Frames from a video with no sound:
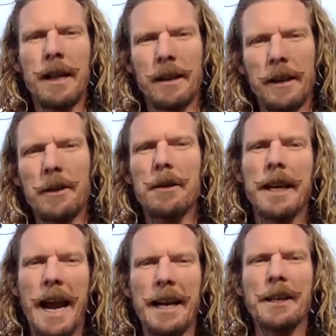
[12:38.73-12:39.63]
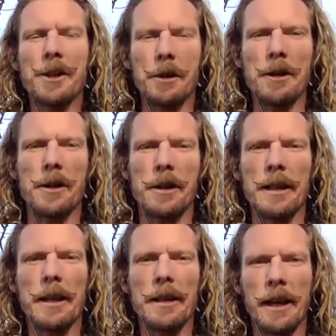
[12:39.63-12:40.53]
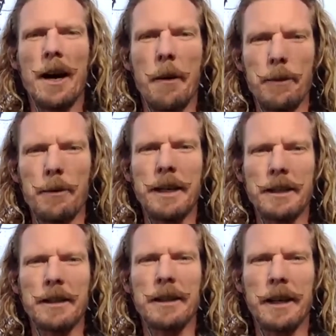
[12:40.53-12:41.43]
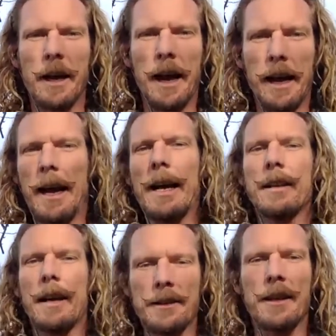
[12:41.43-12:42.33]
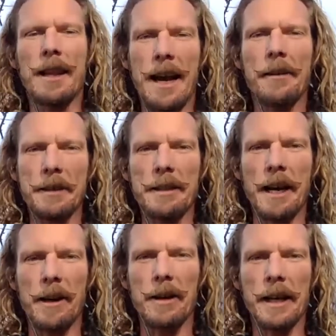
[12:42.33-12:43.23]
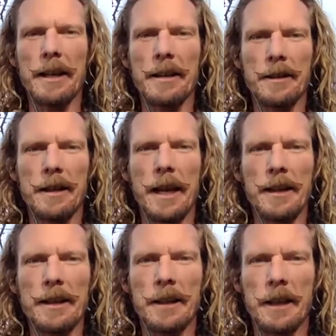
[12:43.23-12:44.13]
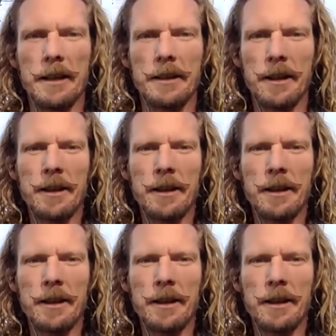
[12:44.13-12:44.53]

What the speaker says: Yeah. Literally any structure that compromises has a lack of integrity and is likely to